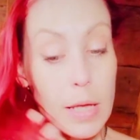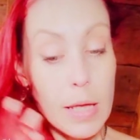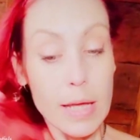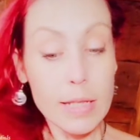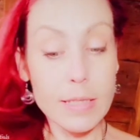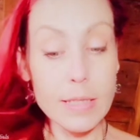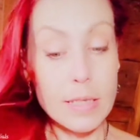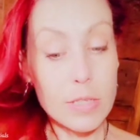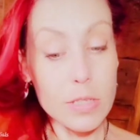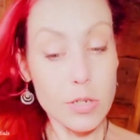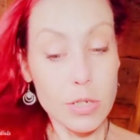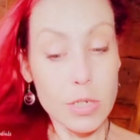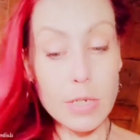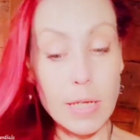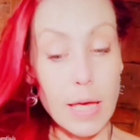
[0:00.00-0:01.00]
it's easier
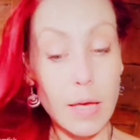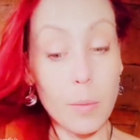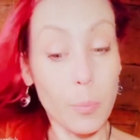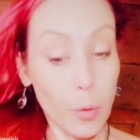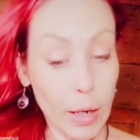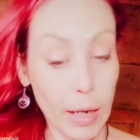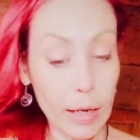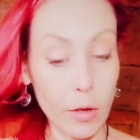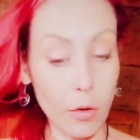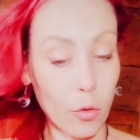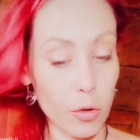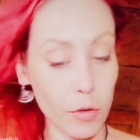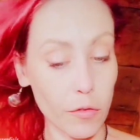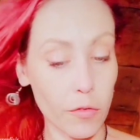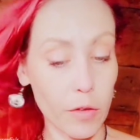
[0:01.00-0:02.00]
to take a break or
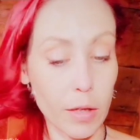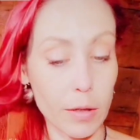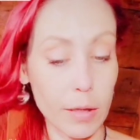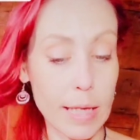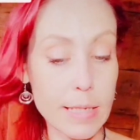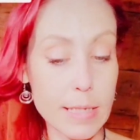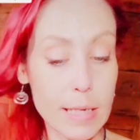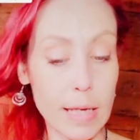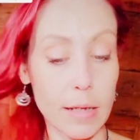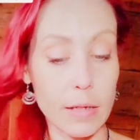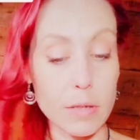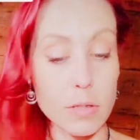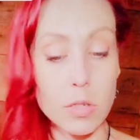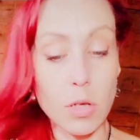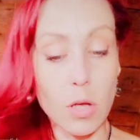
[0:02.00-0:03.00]
to feel less
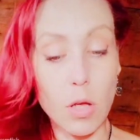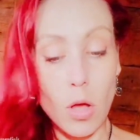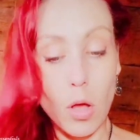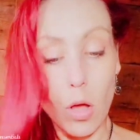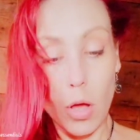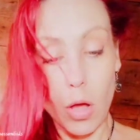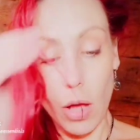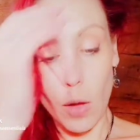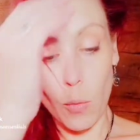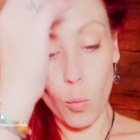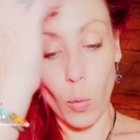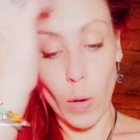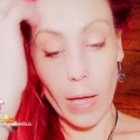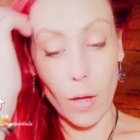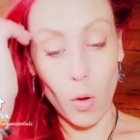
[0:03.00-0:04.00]
guilt
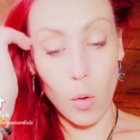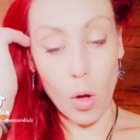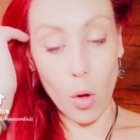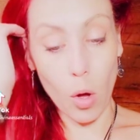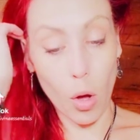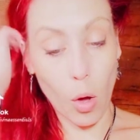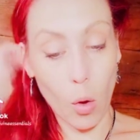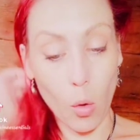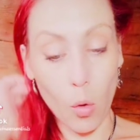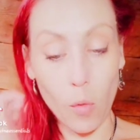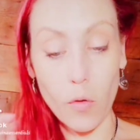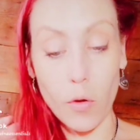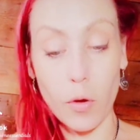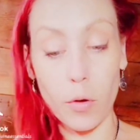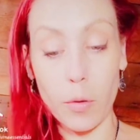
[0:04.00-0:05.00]
when
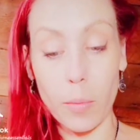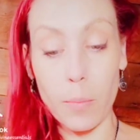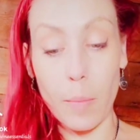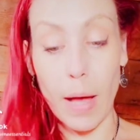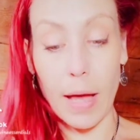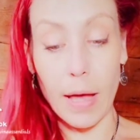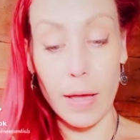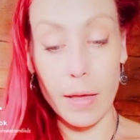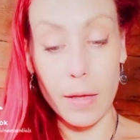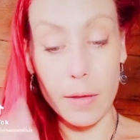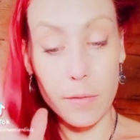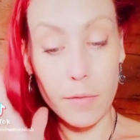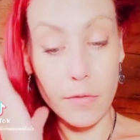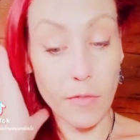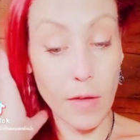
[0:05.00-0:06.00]
over my
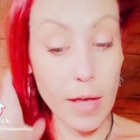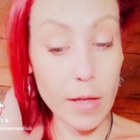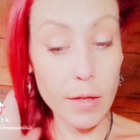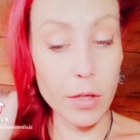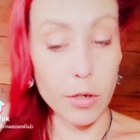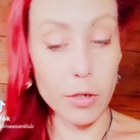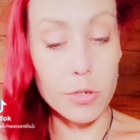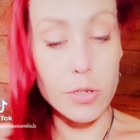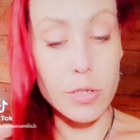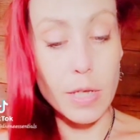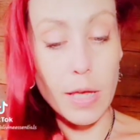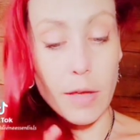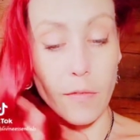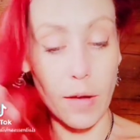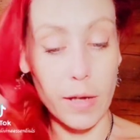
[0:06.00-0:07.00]
failures
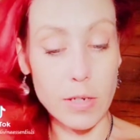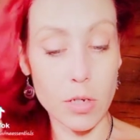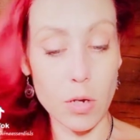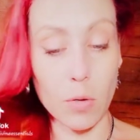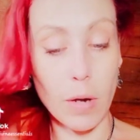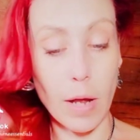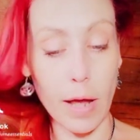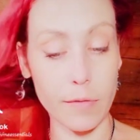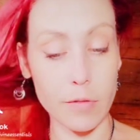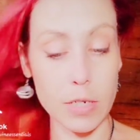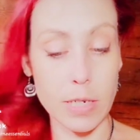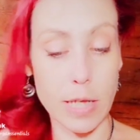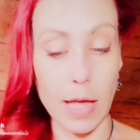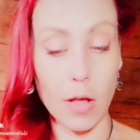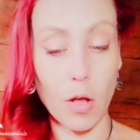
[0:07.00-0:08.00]
if I don't have to
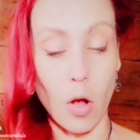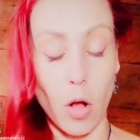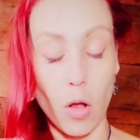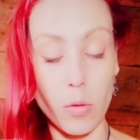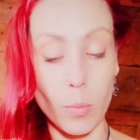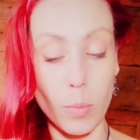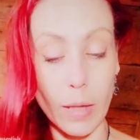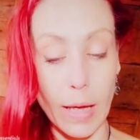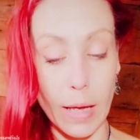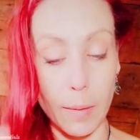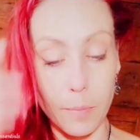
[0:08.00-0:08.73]
take all the blame.